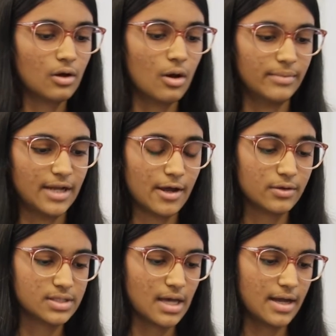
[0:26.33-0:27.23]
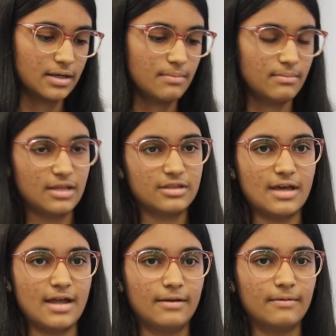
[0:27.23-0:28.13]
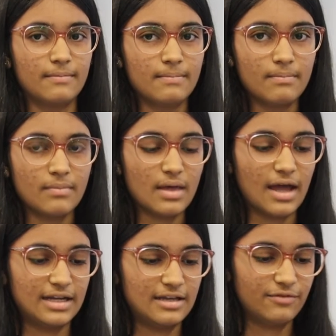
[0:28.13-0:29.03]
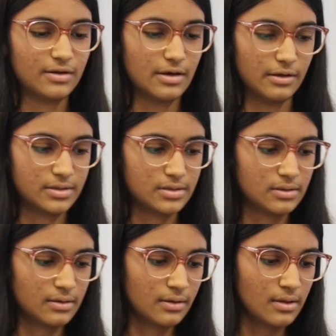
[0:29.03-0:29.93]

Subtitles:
carbon dioxide, methane, and even us.